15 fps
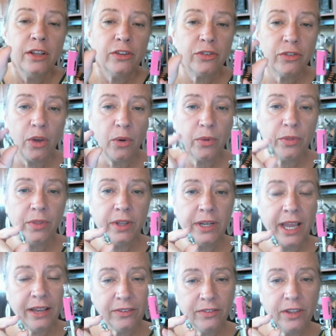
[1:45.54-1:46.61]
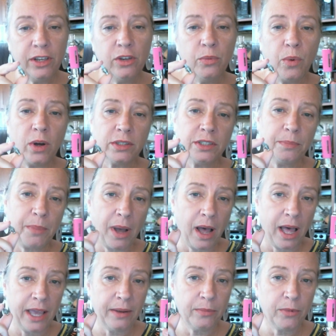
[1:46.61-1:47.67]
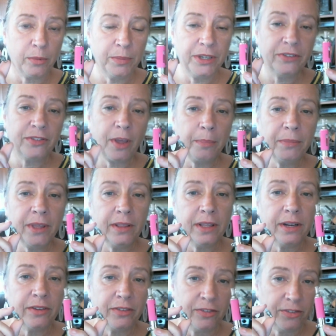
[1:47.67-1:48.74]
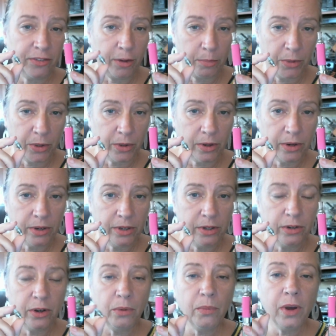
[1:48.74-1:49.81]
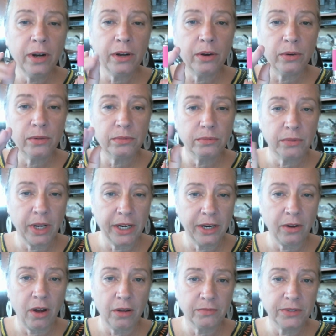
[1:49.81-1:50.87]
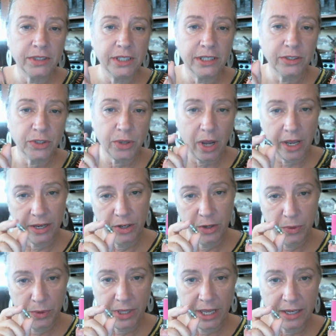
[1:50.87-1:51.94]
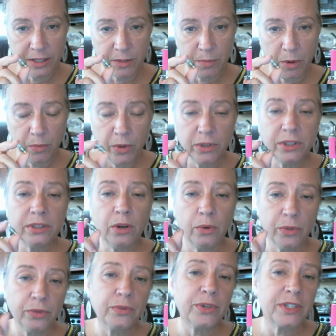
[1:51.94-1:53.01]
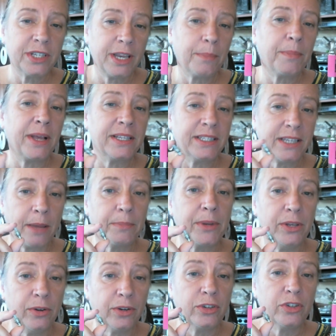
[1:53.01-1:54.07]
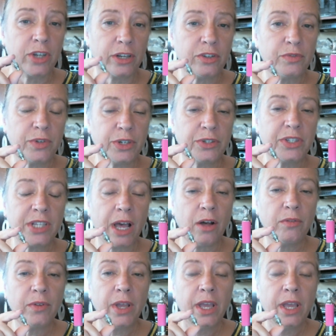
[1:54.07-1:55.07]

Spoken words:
So the next thing you want to buy will be something that is similar. You don't want to go running off and trying new things, but we'll go through it step by step and you can judge for yourself.